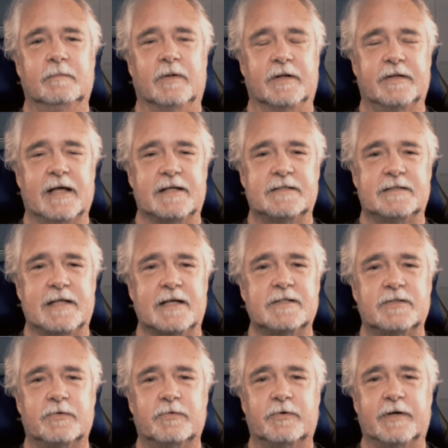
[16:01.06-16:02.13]
But
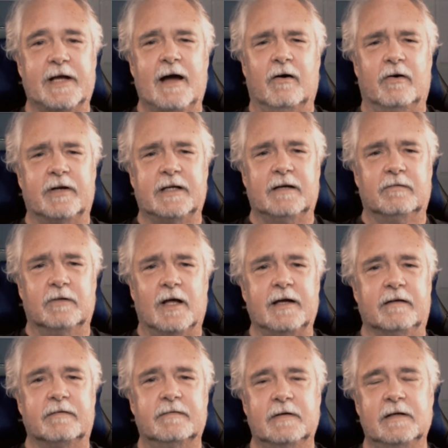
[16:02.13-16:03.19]
that's the reality of
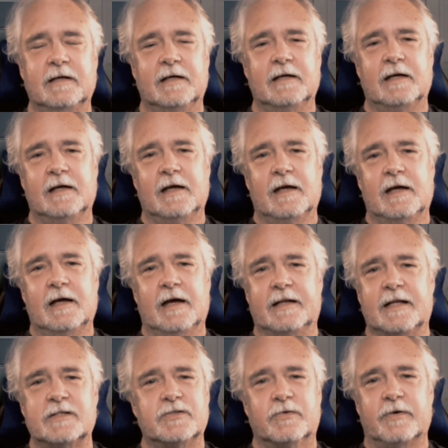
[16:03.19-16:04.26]
life.
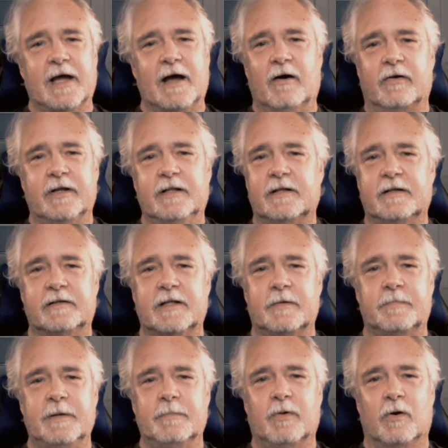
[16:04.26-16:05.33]
And that's the reality
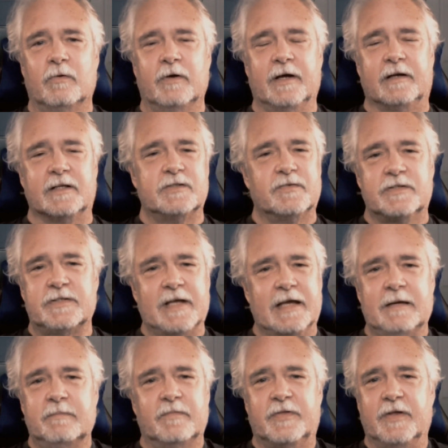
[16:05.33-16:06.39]
that people are in. It's the
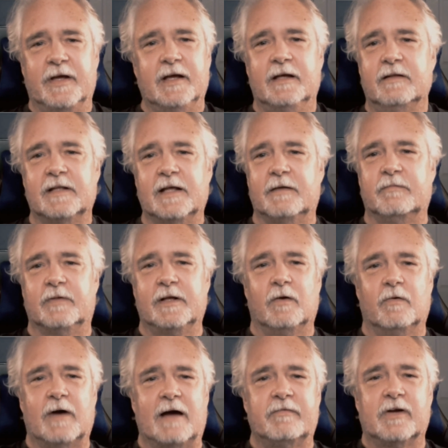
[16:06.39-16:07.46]
same thing that, you
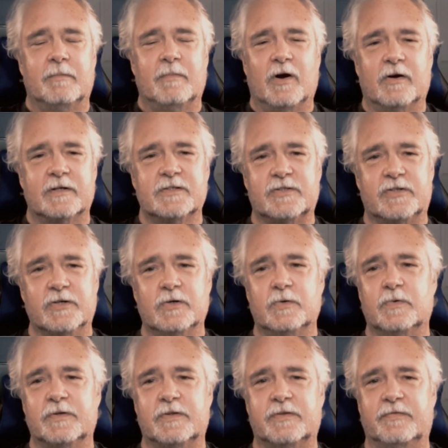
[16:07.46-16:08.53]
know, African Americans do
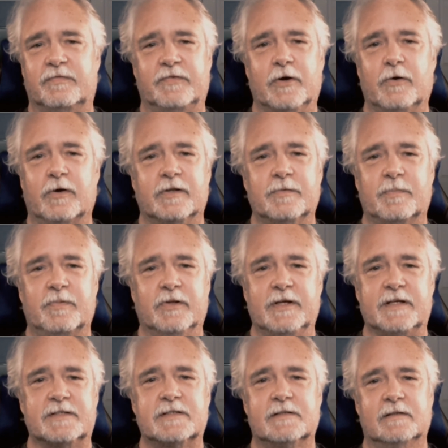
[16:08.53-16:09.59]
with fearing the
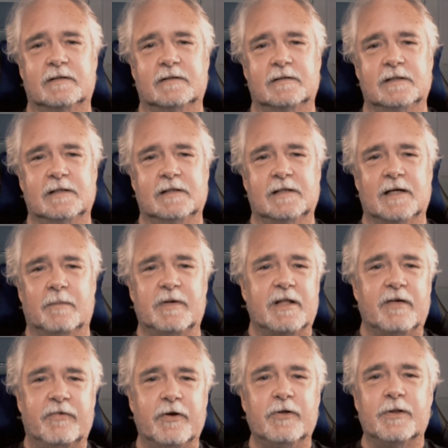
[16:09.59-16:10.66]
police. I mean,
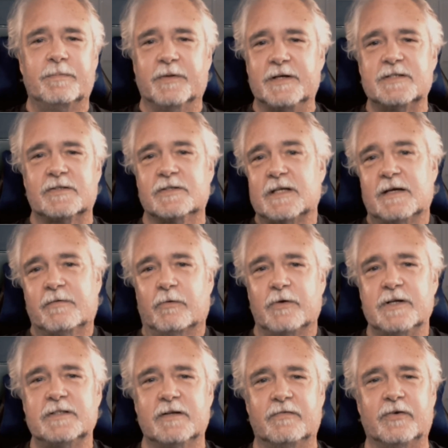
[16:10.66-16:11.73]
they fear the police because they have a
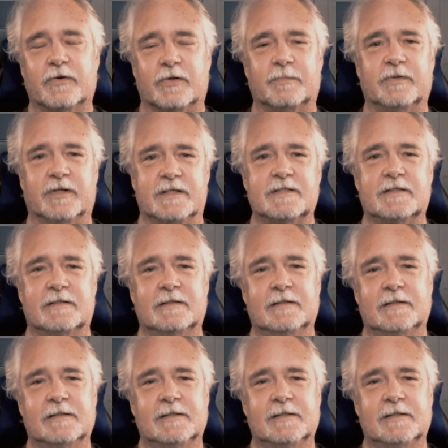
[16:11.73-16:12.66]
reason to fear the police.